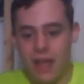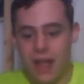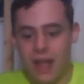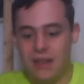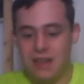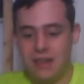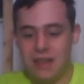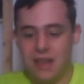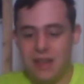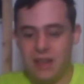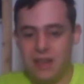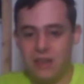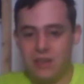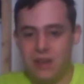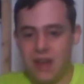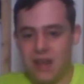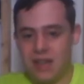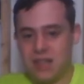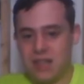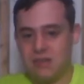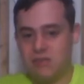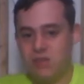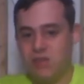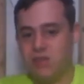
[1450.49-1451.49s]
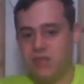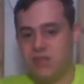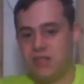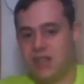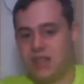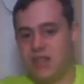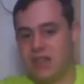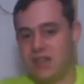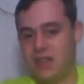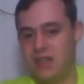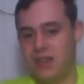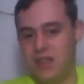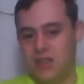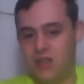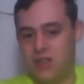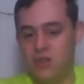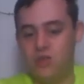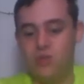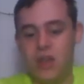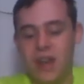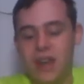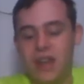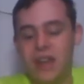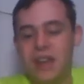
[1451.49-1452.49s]
and yet your next move is
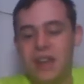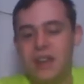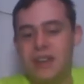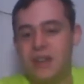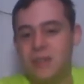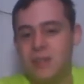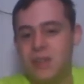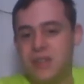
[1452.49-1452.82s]
you getting into